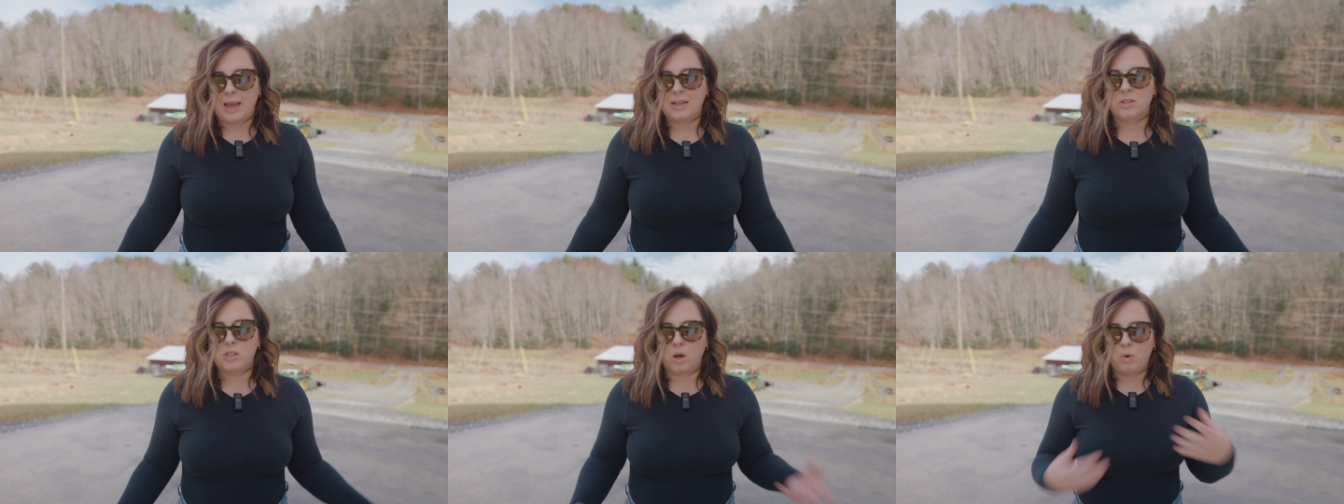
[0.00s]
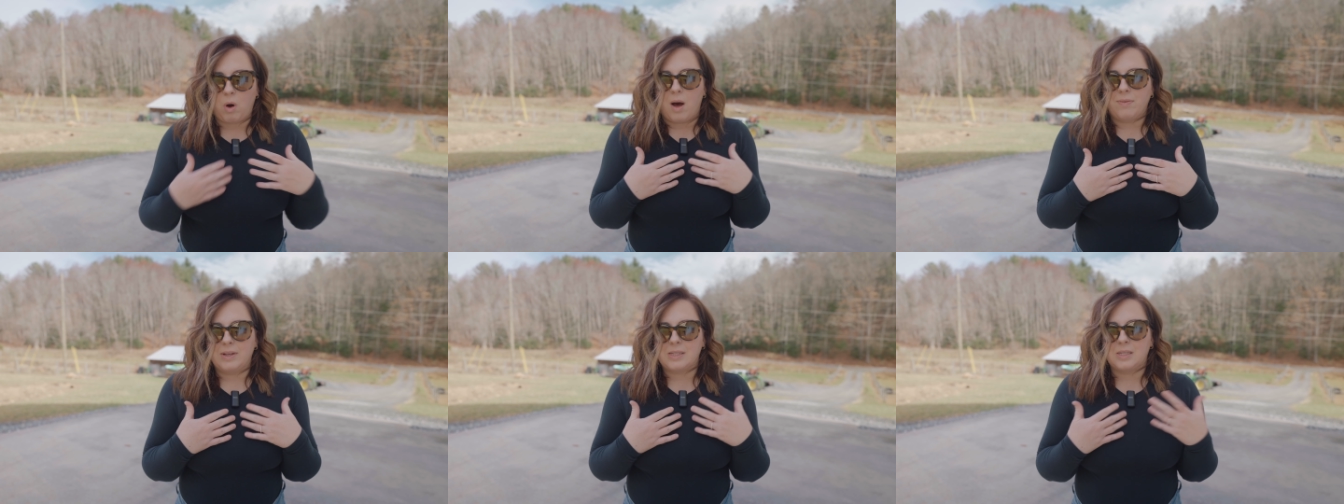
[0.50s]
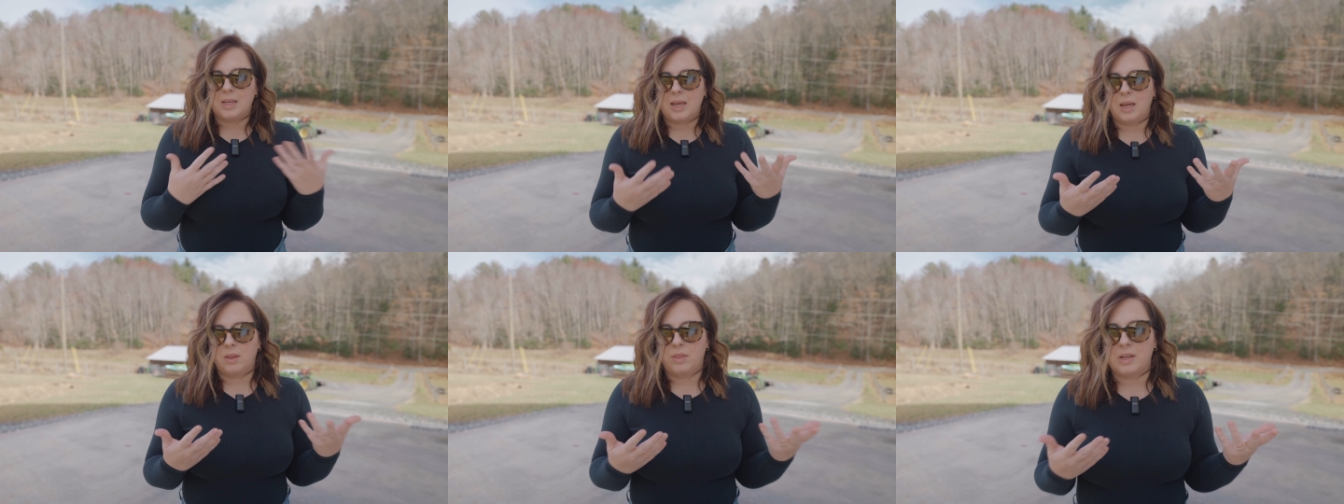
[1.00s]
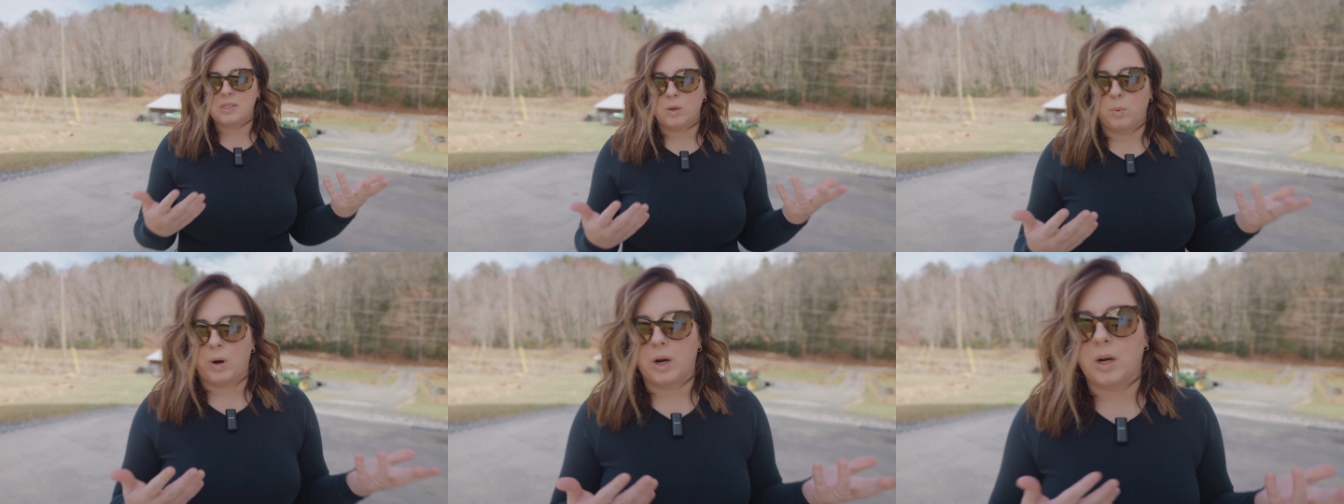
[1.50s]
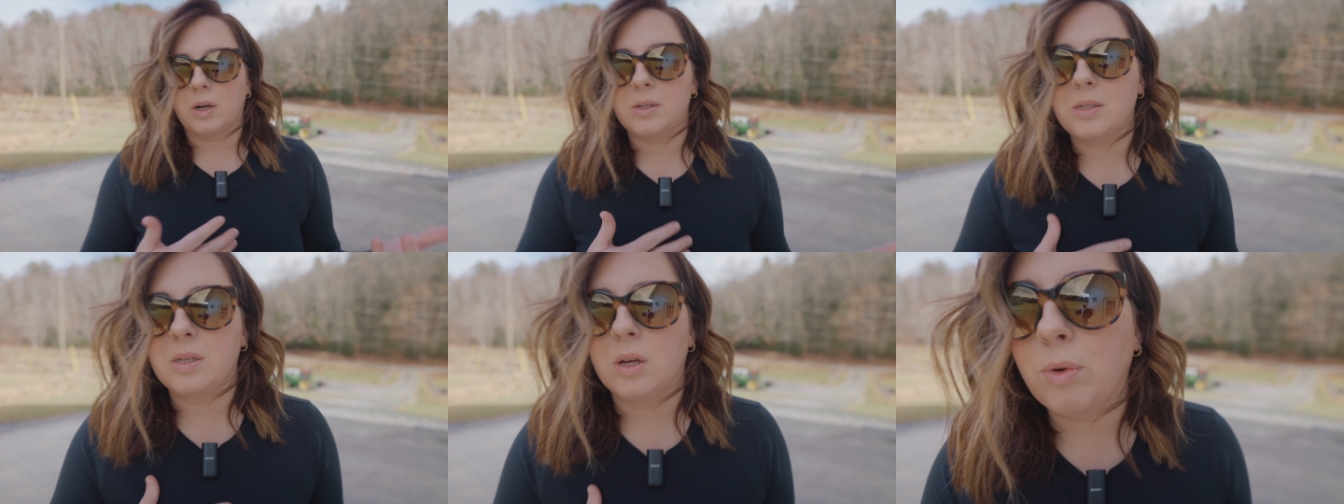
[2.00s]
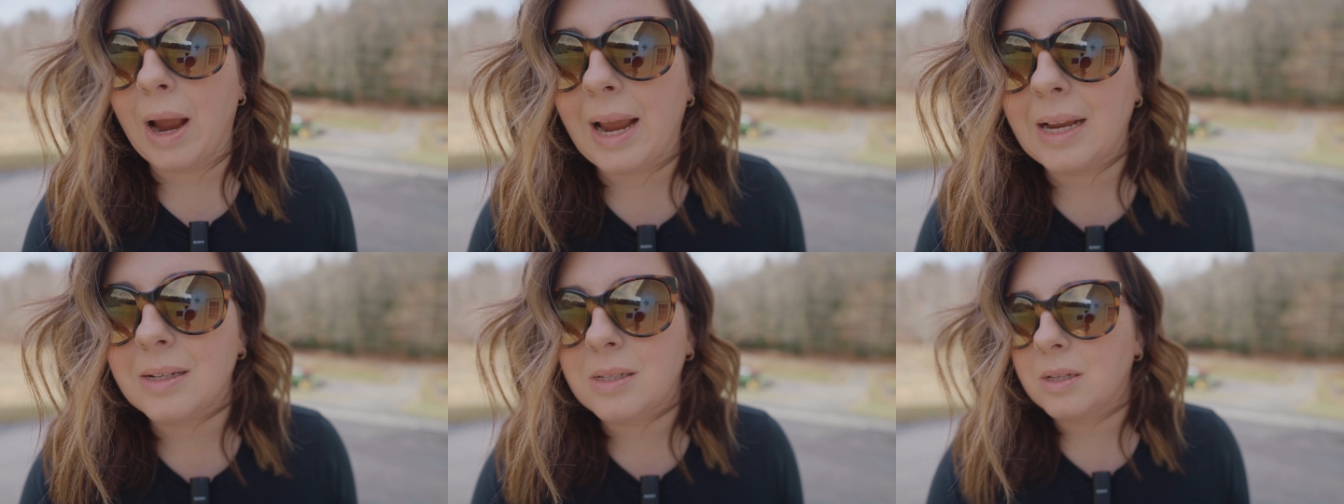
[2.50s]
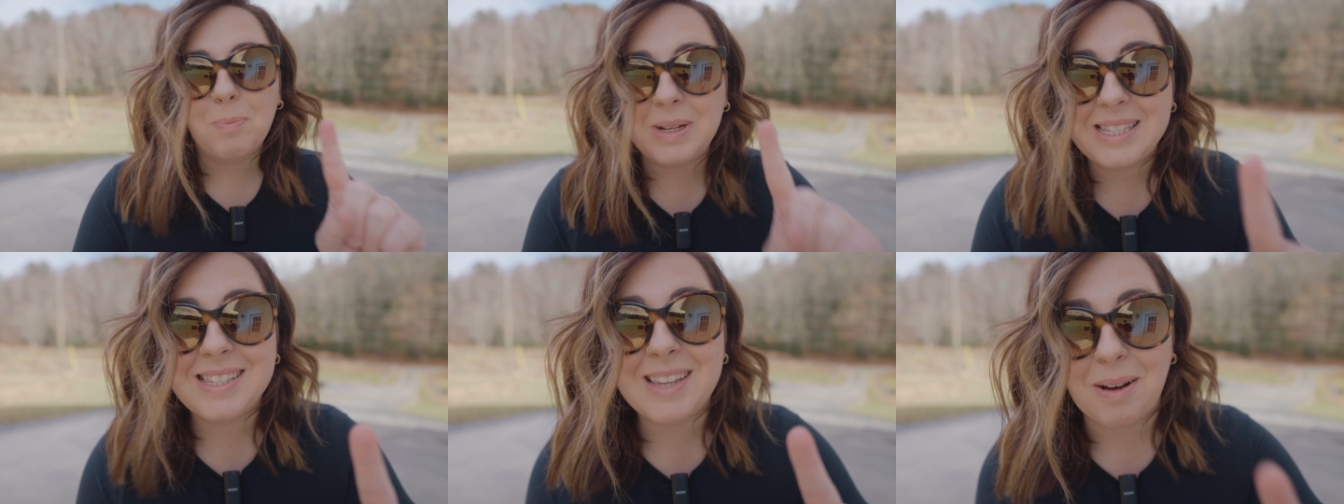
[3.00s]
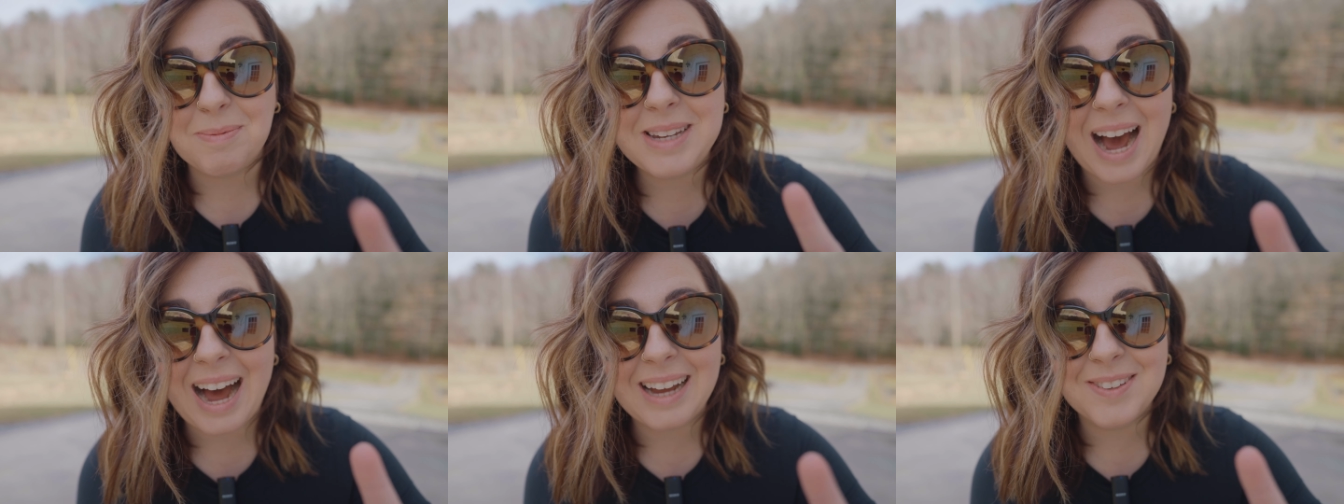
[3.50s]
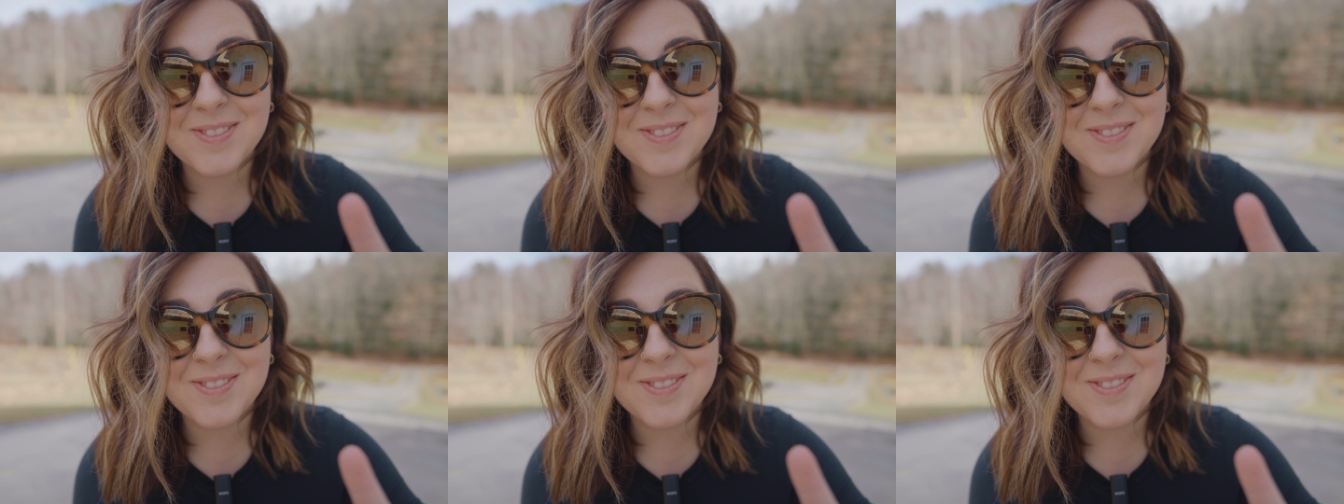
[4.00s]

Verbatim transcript: And so obviously this works great, but sometimes